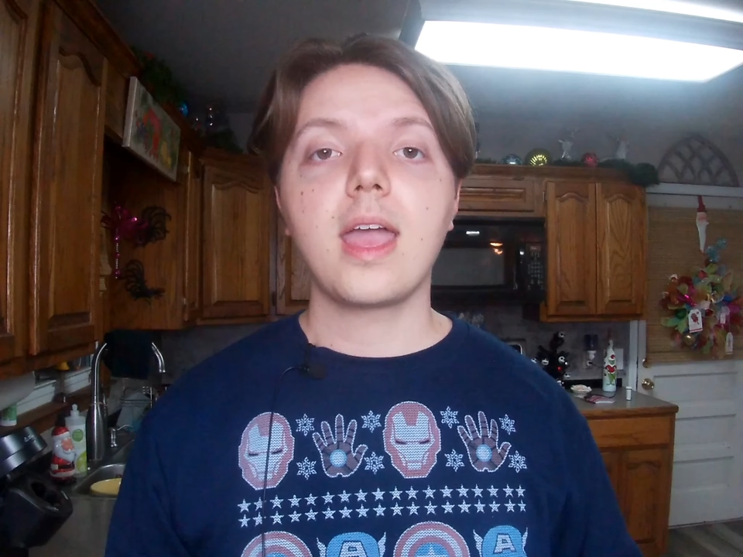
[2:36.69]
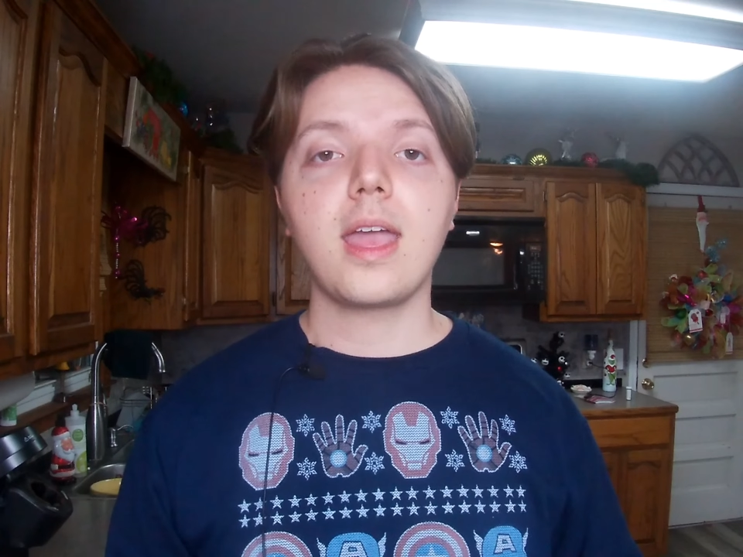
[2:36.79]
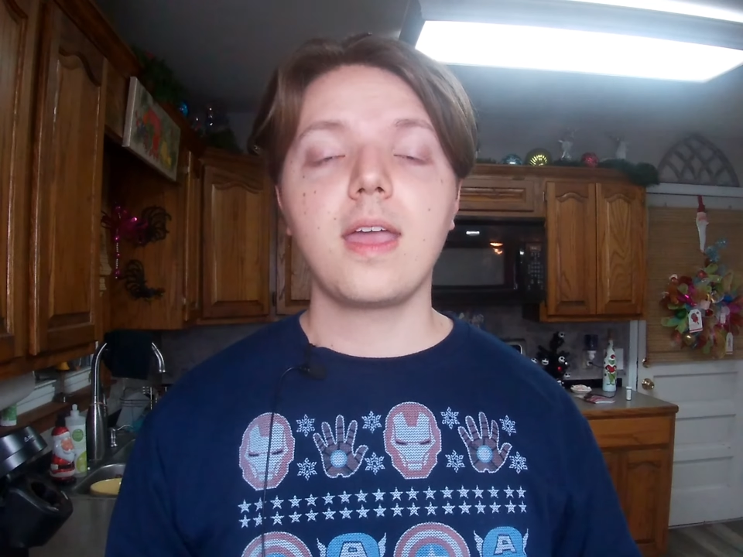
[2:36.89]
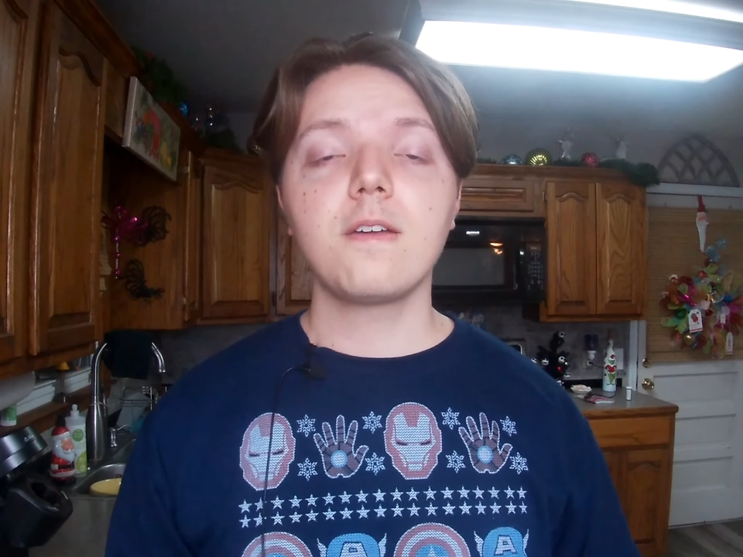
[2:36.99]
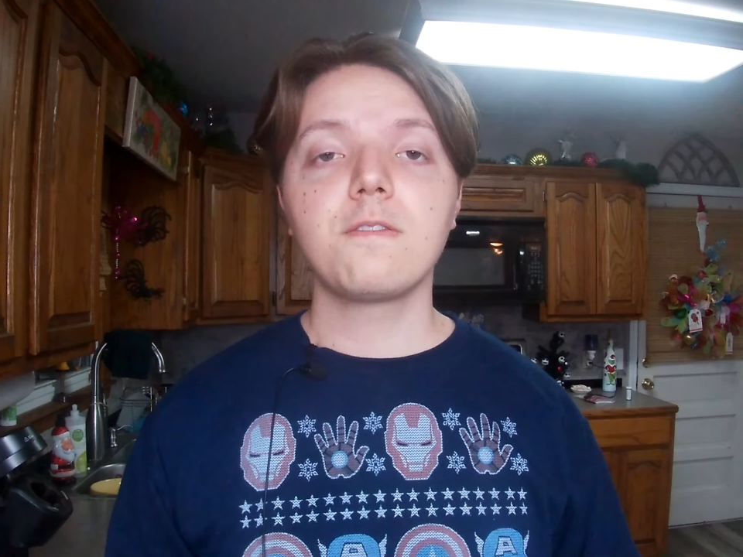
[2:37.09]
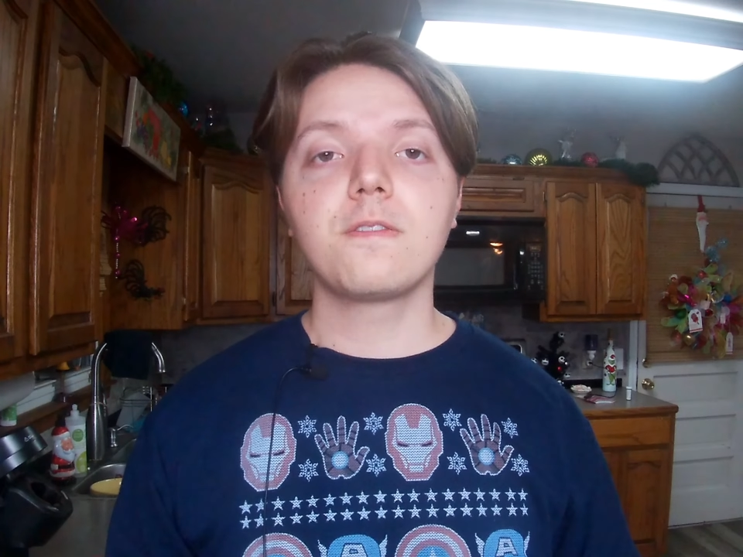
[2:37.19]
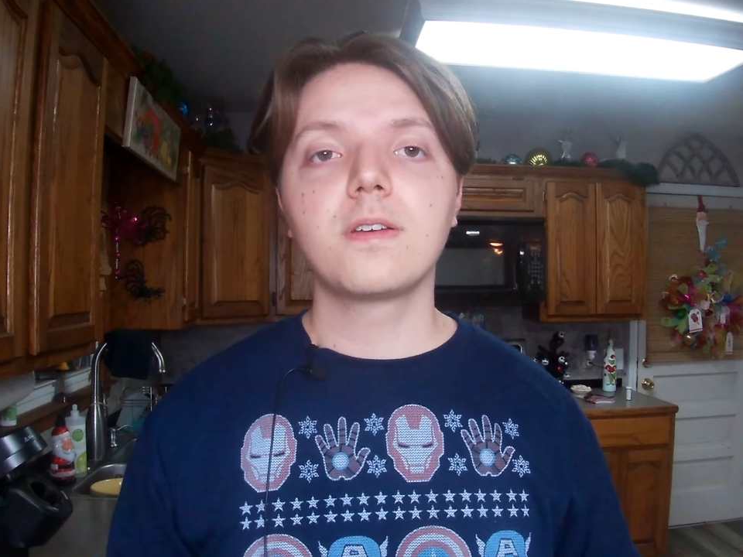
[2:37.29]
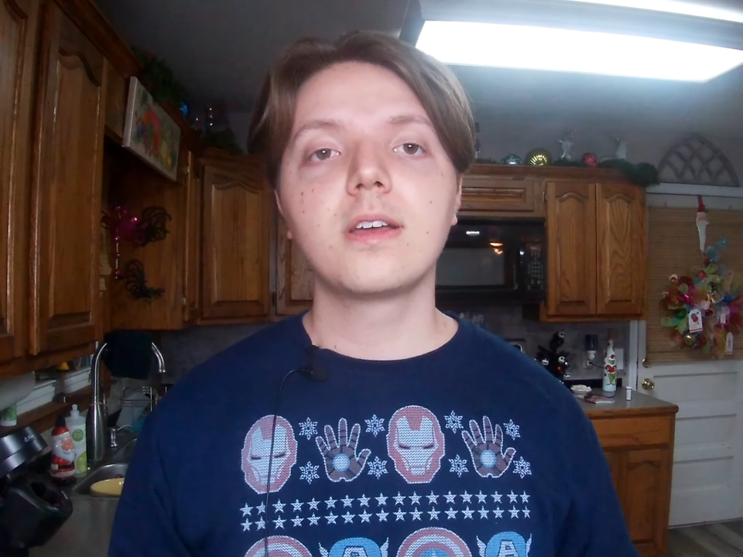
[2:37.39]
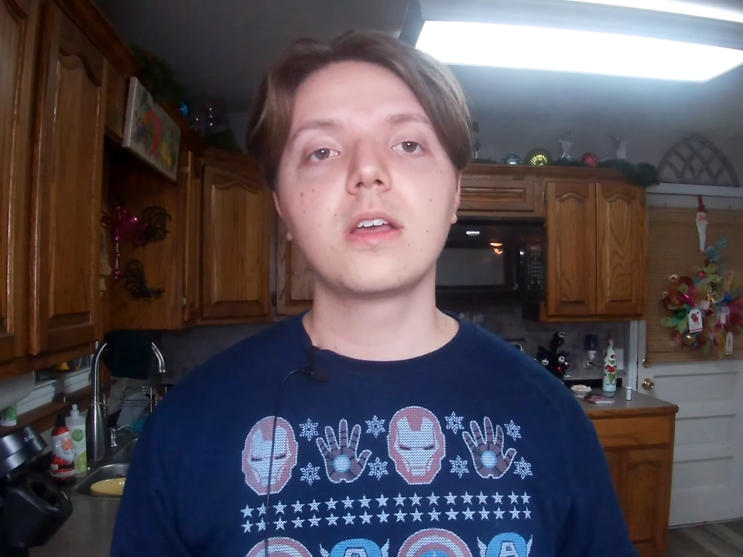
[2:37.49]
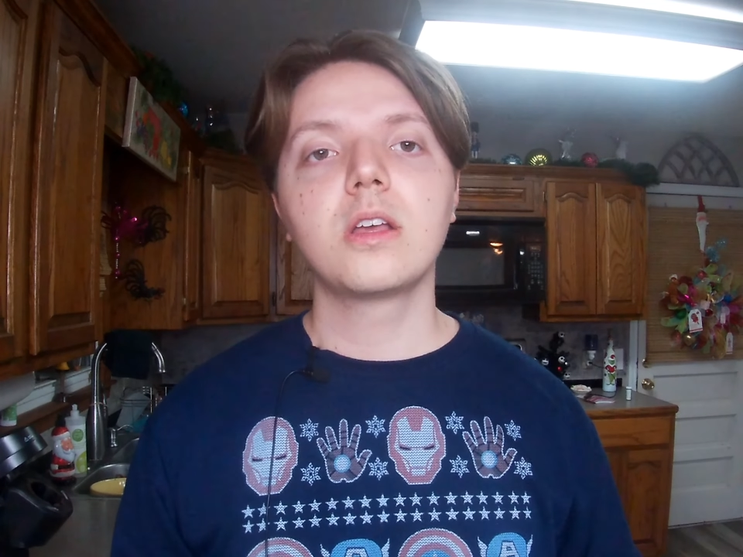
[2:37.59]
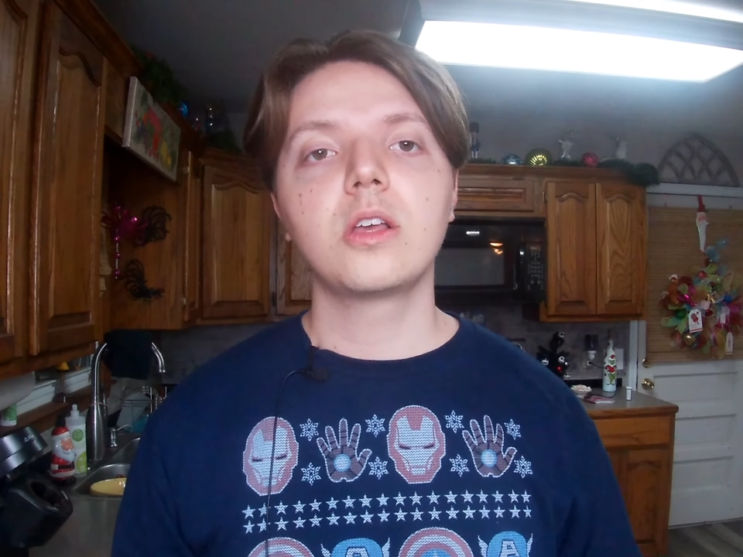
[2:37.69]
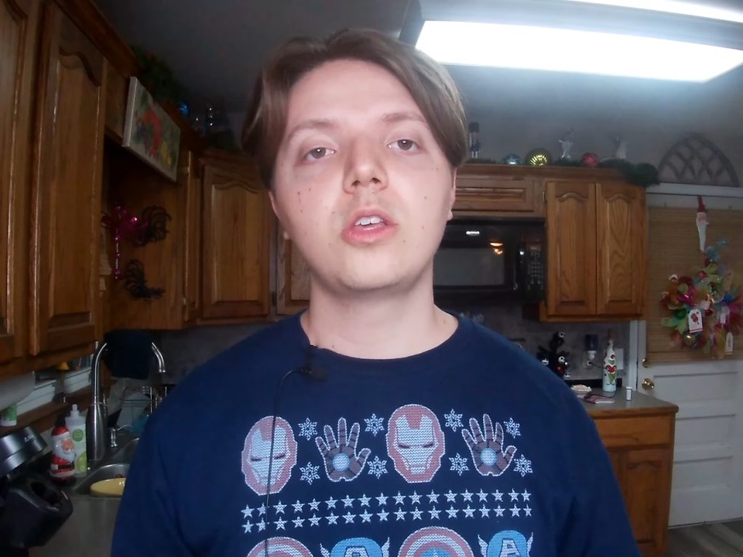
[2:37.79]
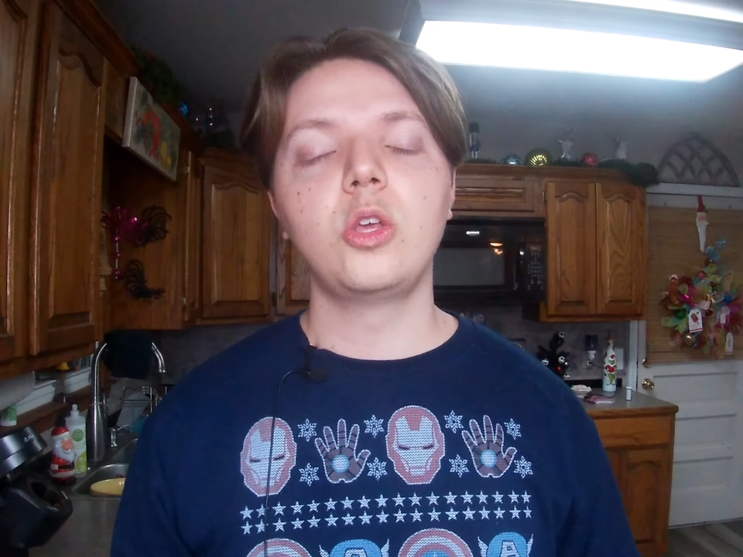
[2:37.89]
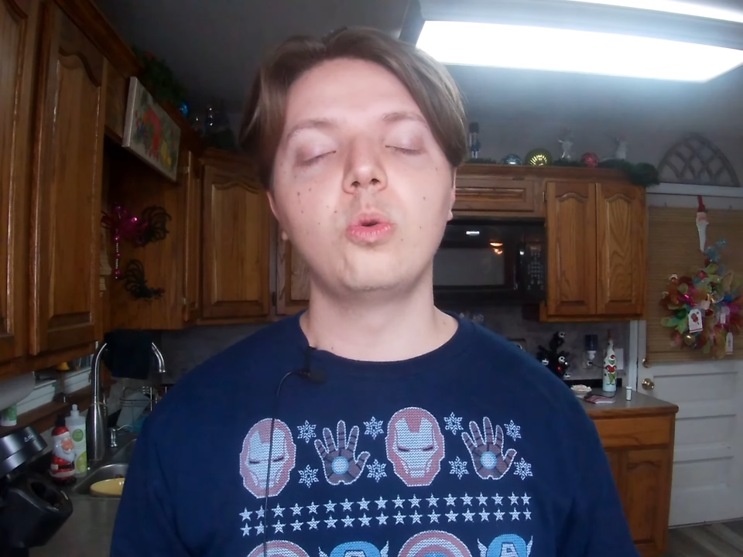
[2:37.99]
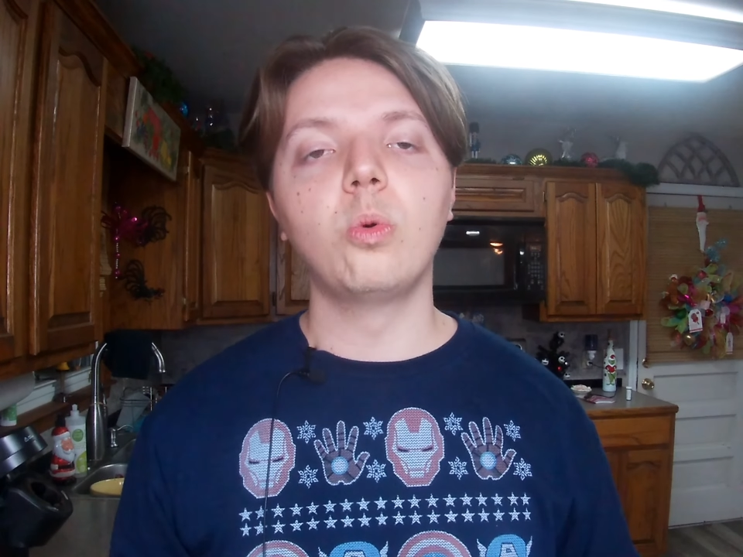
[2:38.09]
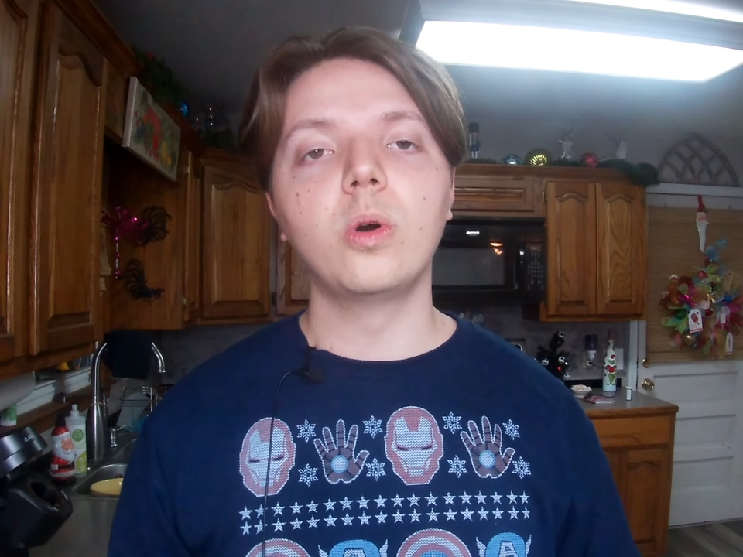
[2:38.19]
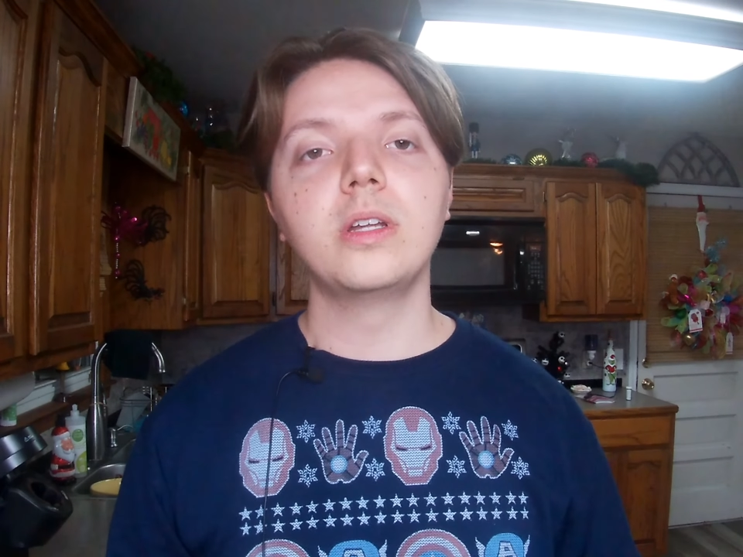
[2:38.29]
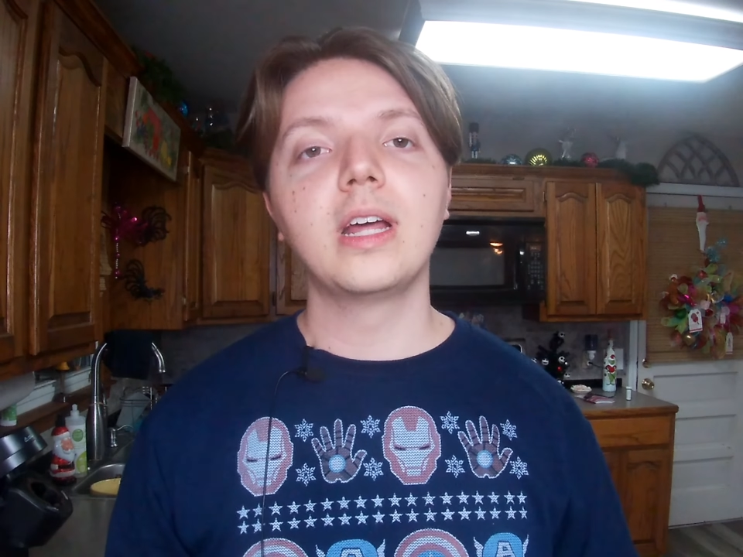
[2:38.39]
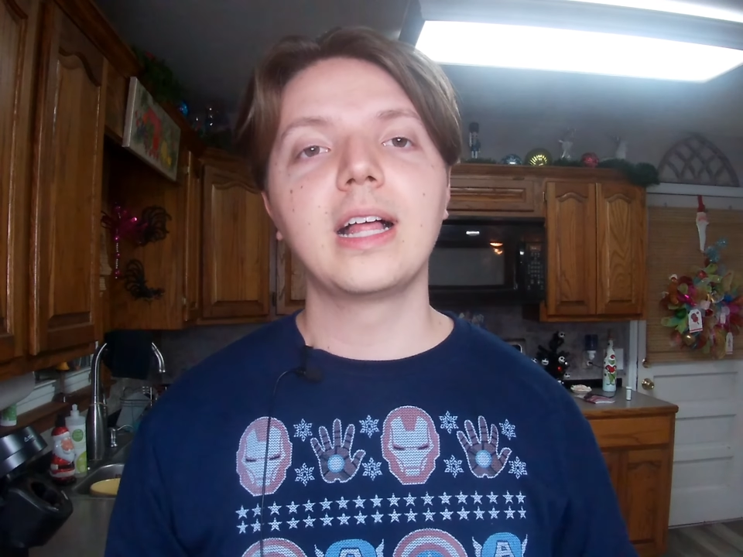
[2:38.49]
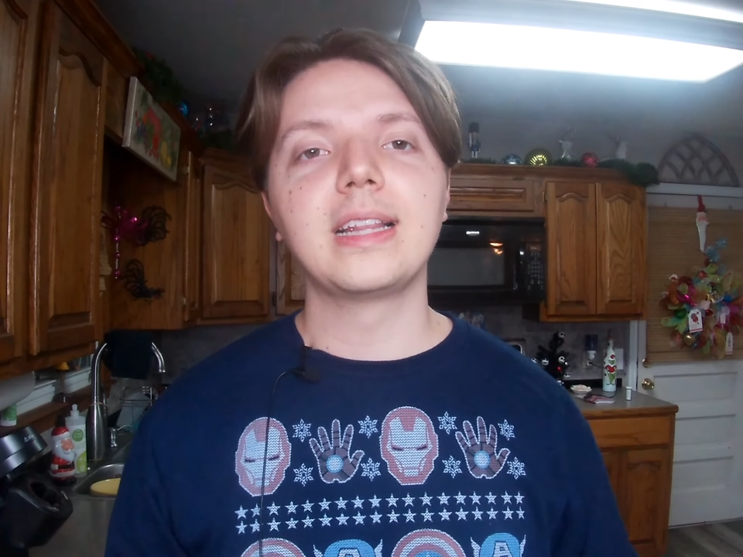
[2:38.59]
If you would